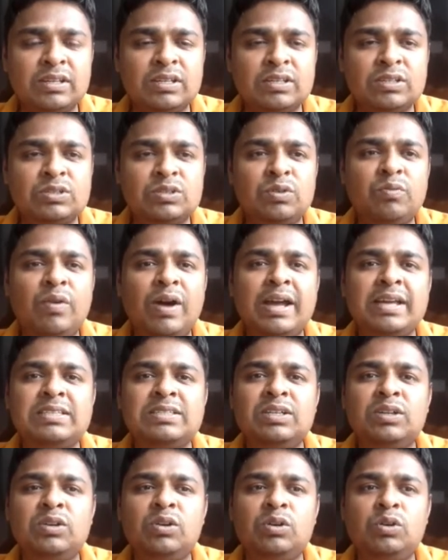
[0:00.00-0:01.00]
So y is
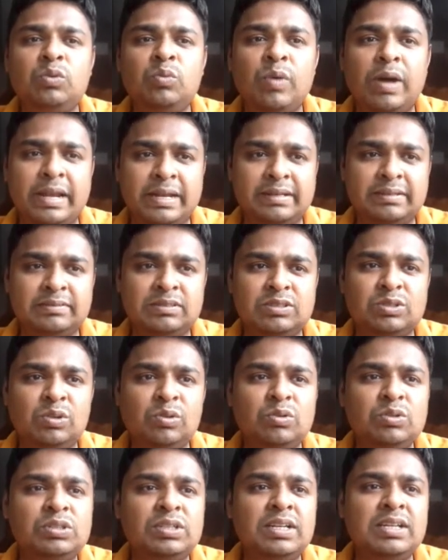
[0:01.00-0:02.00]
equal to 1.
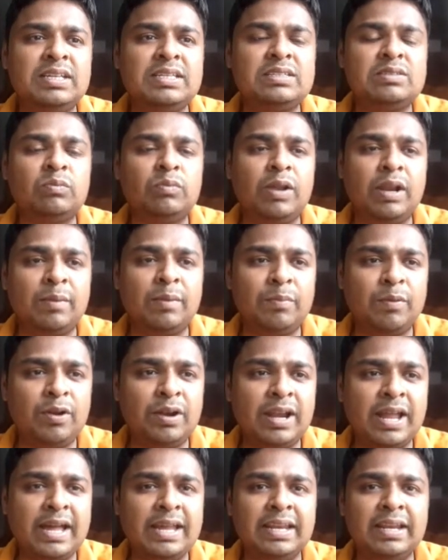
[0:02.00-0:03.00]
Solution is 1 upon
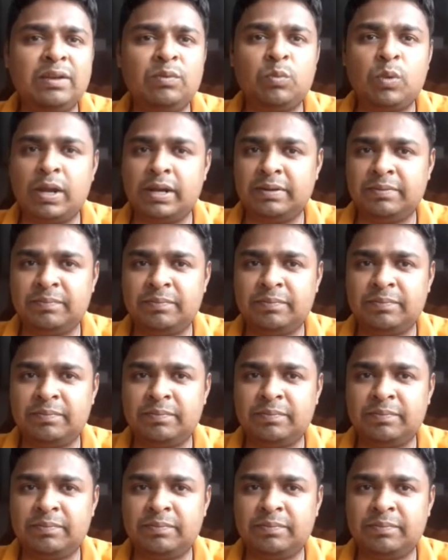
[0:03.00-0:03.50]
9 and 1.